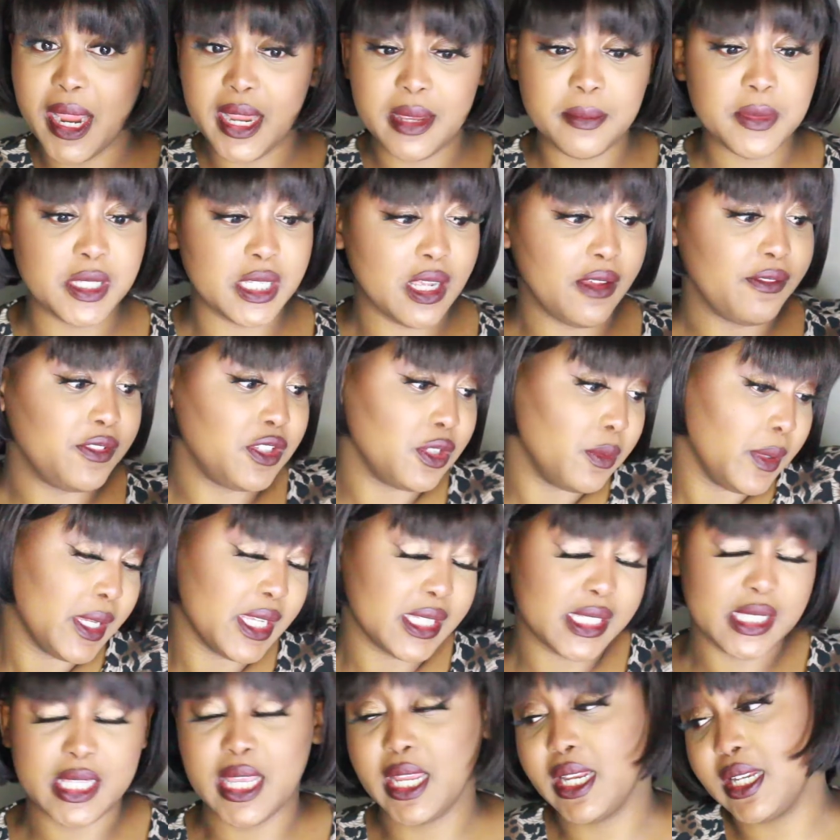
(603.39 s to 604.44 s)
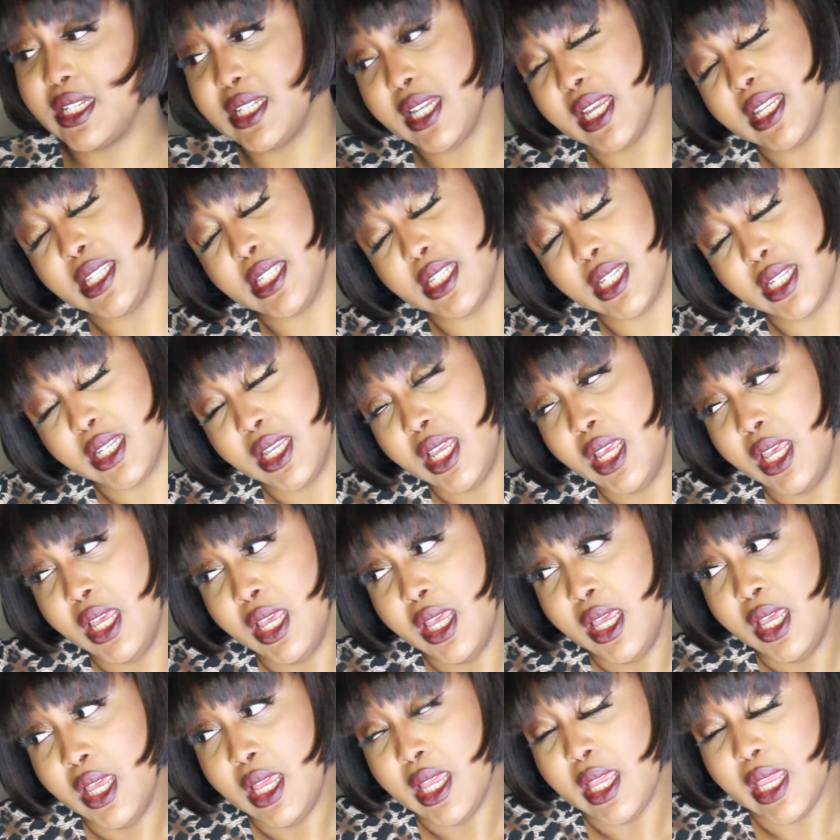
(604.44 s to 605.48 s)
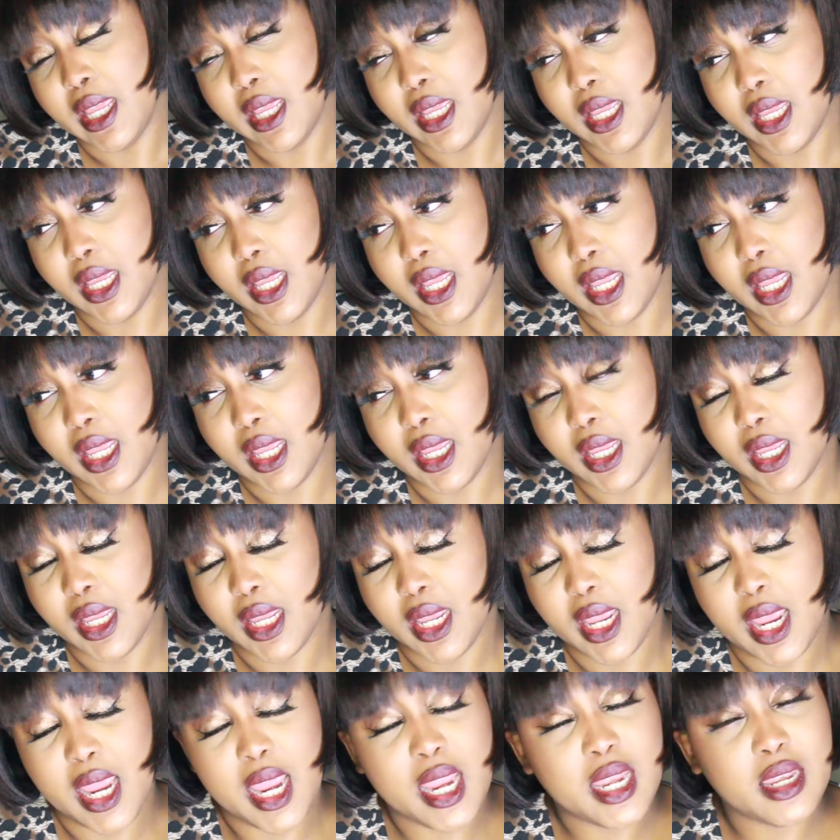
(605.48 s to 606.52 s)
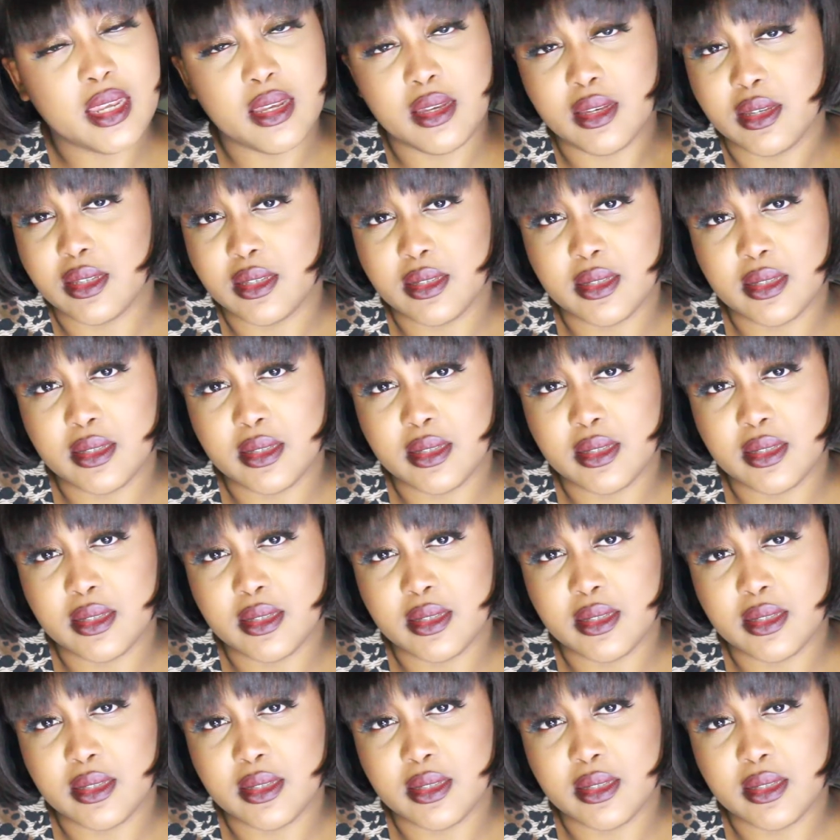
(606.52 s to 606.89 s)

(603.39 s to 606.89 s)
himself doing his thing, dancing in